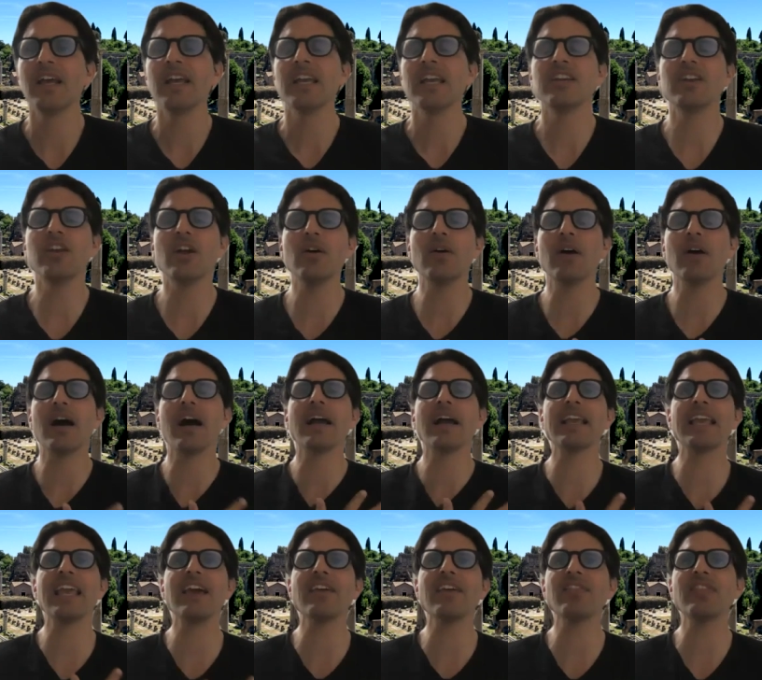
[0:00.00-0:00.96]
You know, I
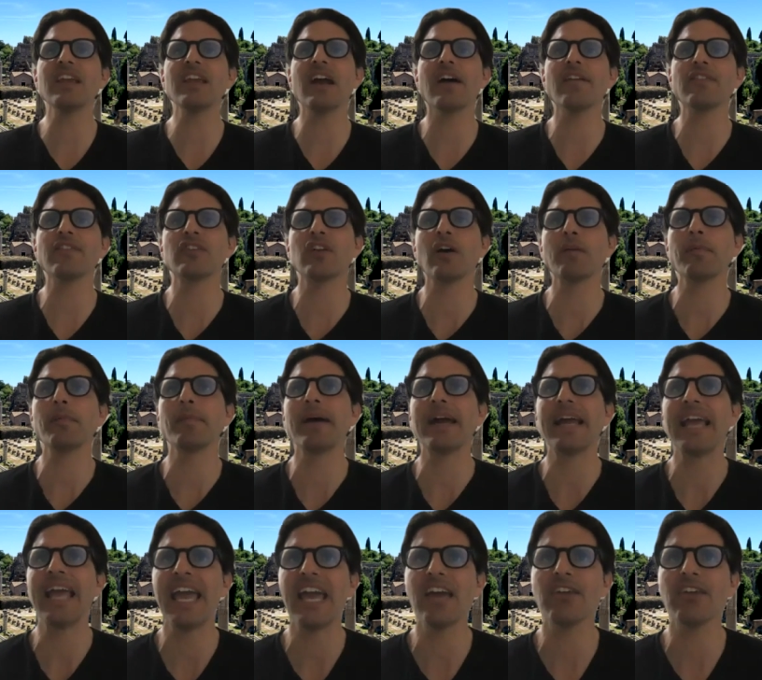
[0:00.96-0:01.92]
can't think off the top of my
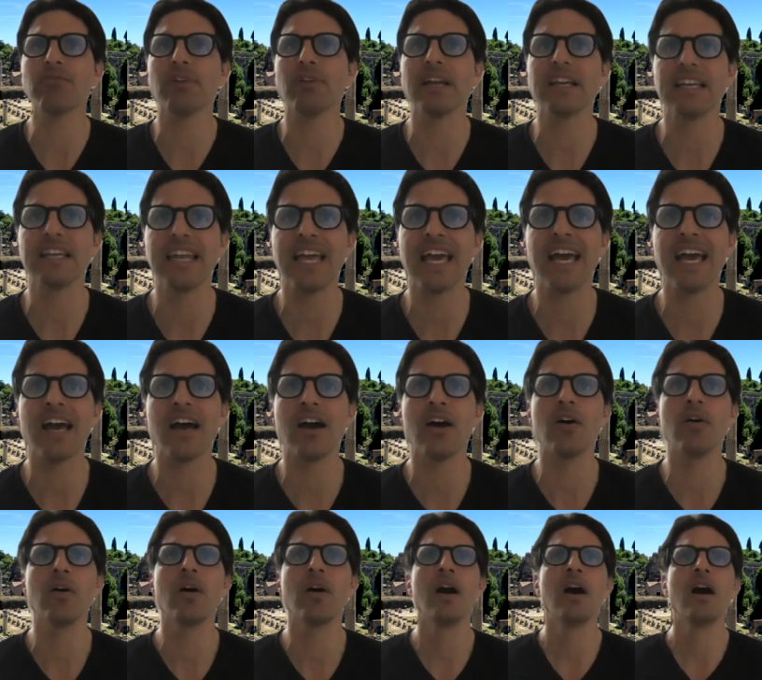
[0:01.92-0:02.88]
head right
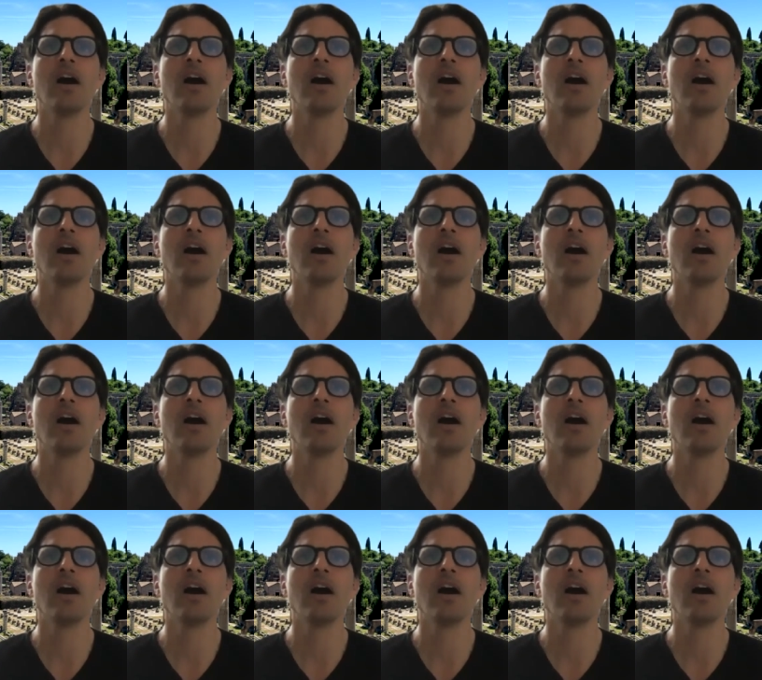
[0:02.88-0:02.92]
now